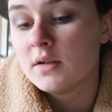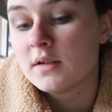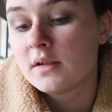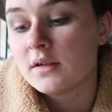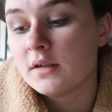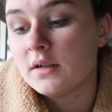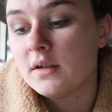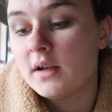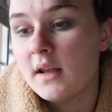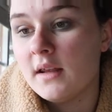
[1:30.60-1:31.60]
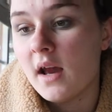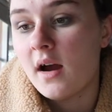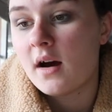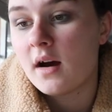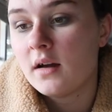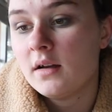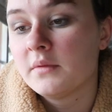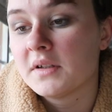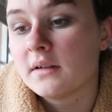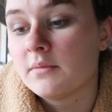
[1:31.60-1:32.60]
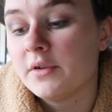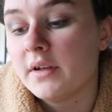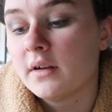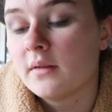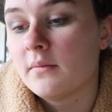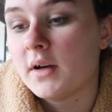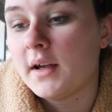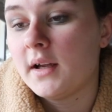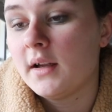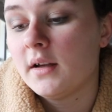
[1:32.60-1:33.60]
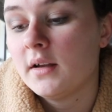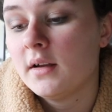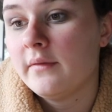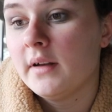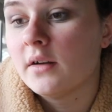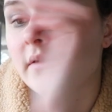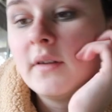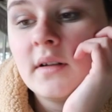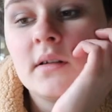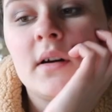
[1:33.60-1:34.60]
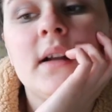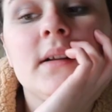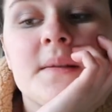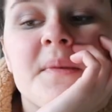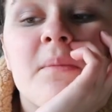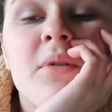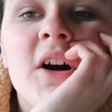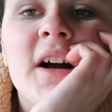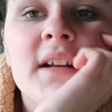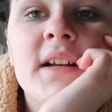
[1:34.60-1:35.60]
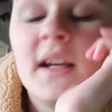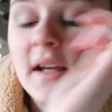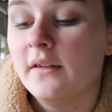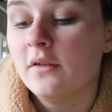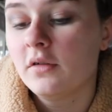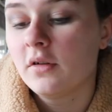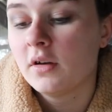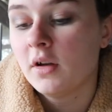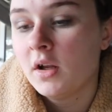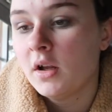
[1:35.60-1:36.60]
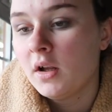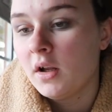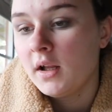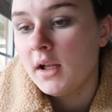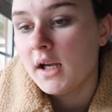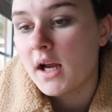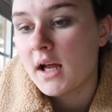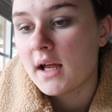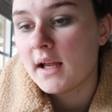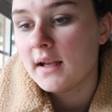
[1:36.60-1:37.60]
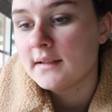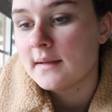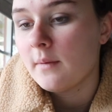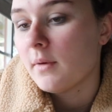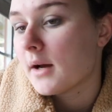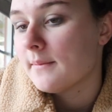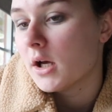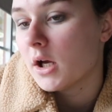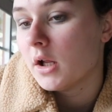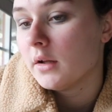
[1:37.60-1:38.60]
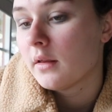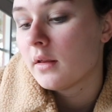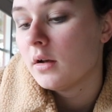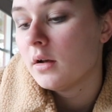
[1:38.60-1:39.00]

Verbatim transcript: so yeah just uploading my video for tonight. It's my Pride in a Can look. Hey guys, happy Pride guys.